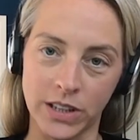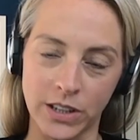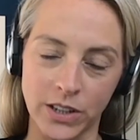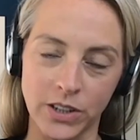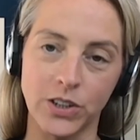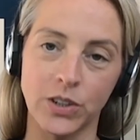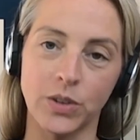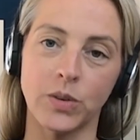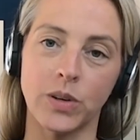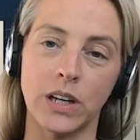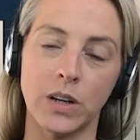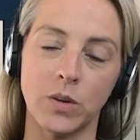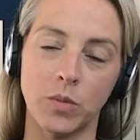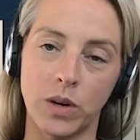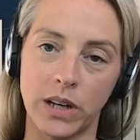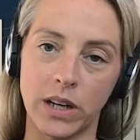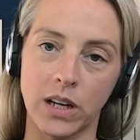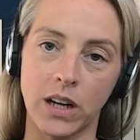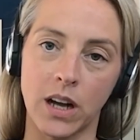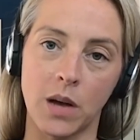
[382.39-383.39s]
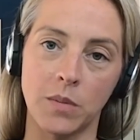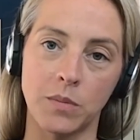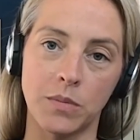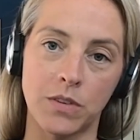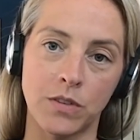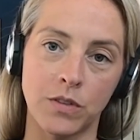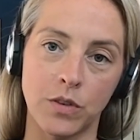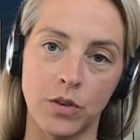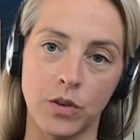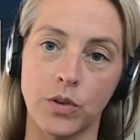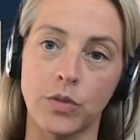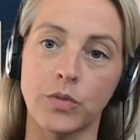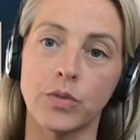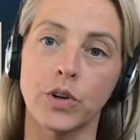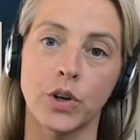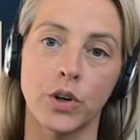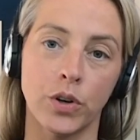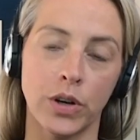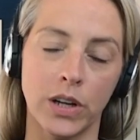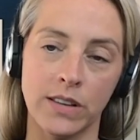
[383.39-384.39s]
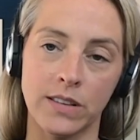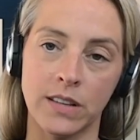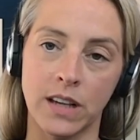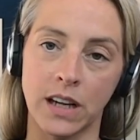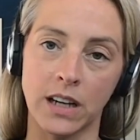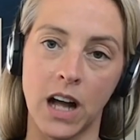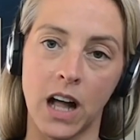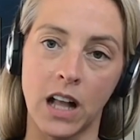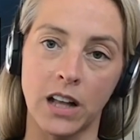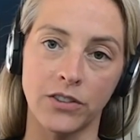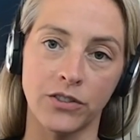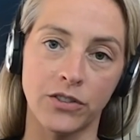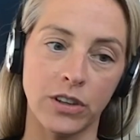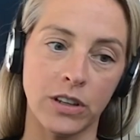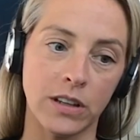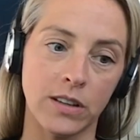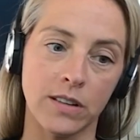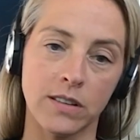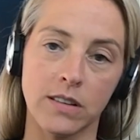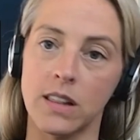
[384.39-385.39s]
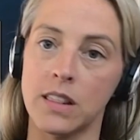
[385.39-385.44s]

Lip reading: they're doing when it comes to recruiting technologies,